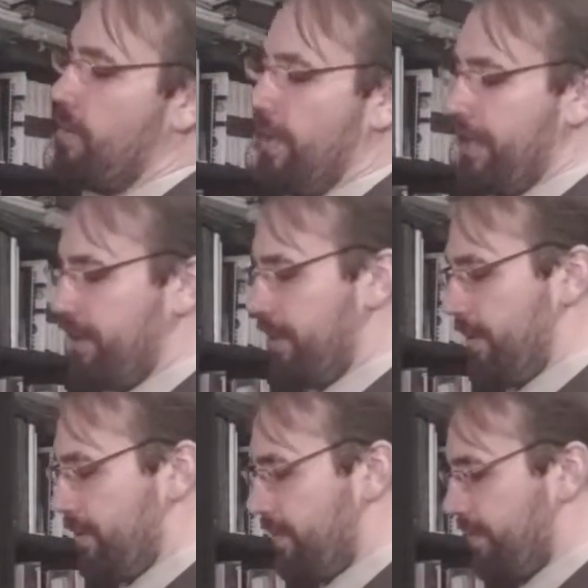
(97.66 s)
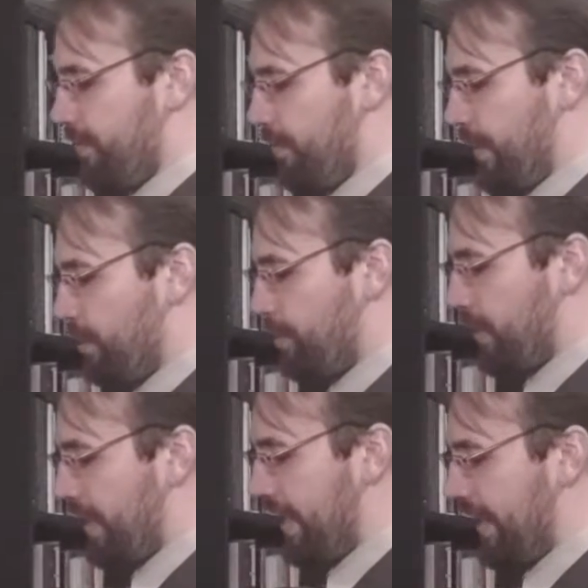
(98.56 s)
what you do, we're
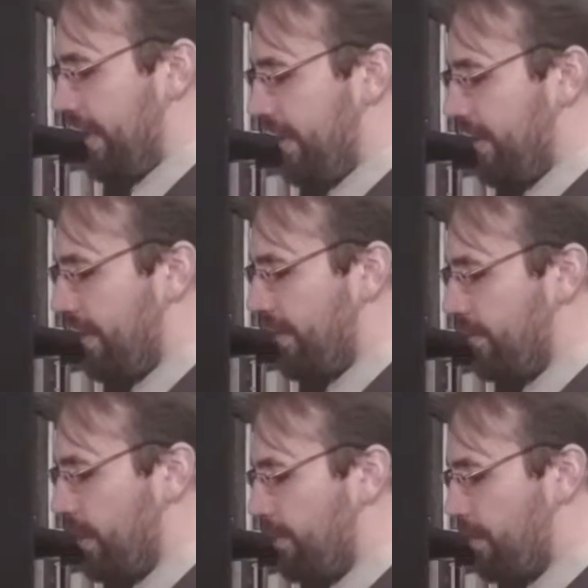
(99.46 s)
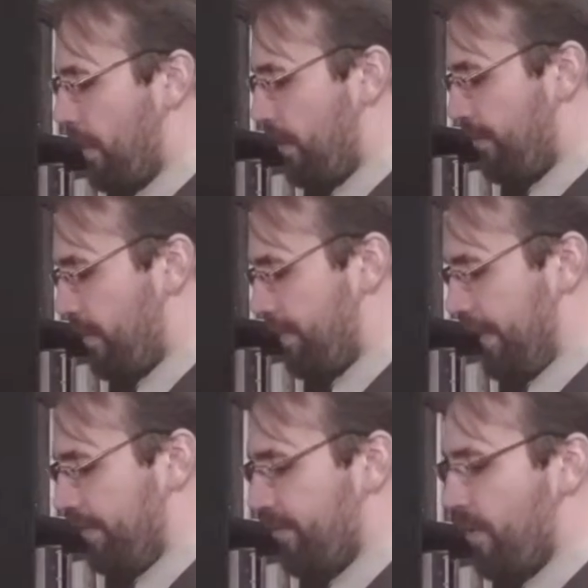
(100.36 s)
going to borrow from
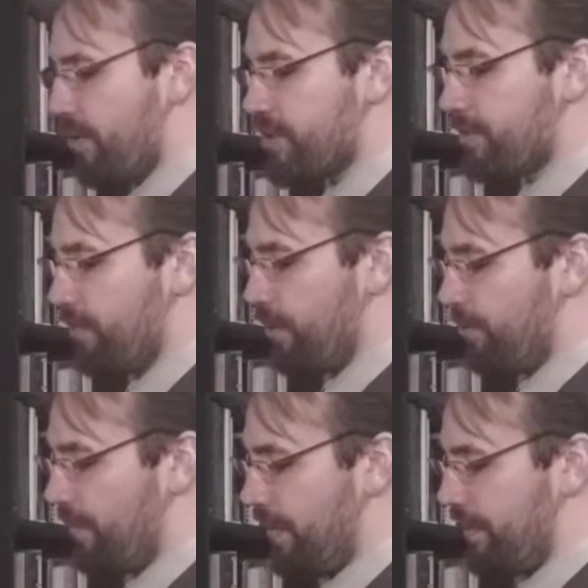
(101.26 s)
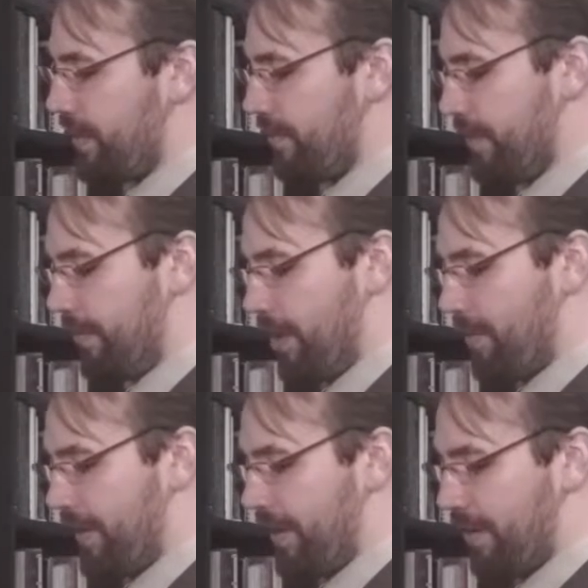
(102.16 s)
the first movement of the
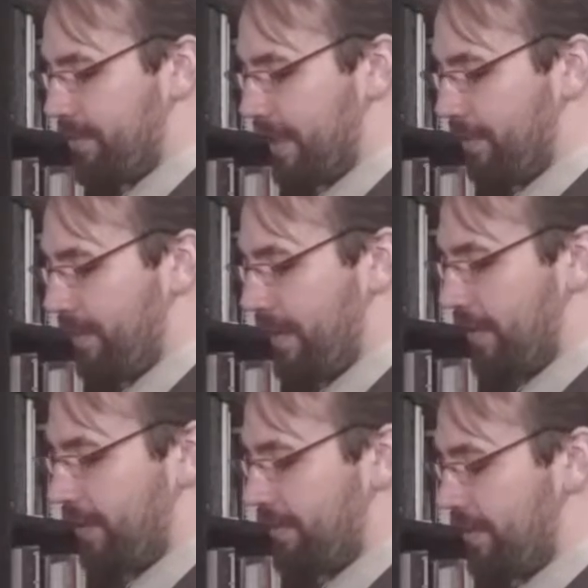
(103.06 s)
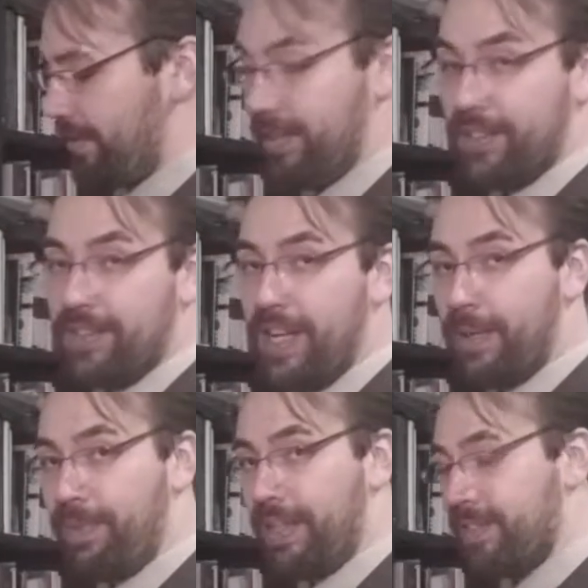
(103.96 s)
Rachmaninoff Second Piano Concerto. This is not a
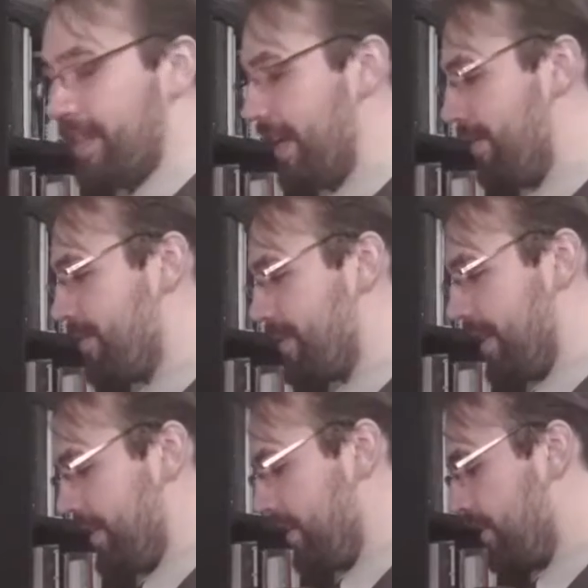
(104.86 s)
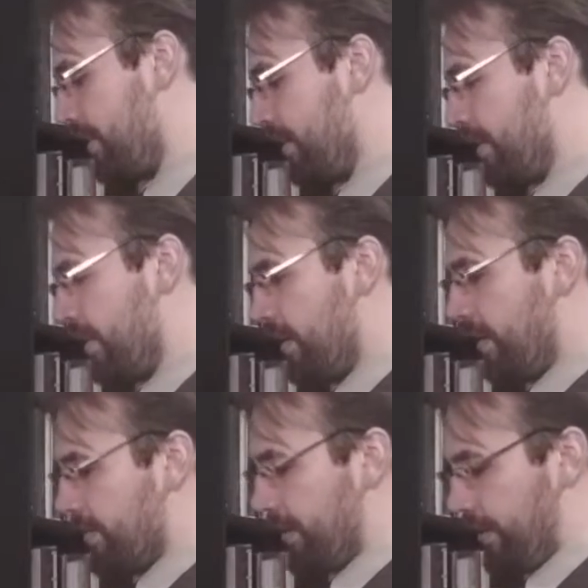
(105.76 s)
piece that I've studied,
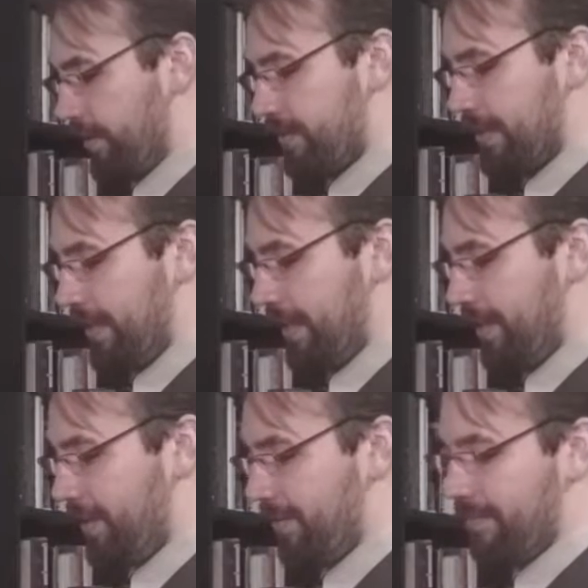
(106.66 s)
so you'll see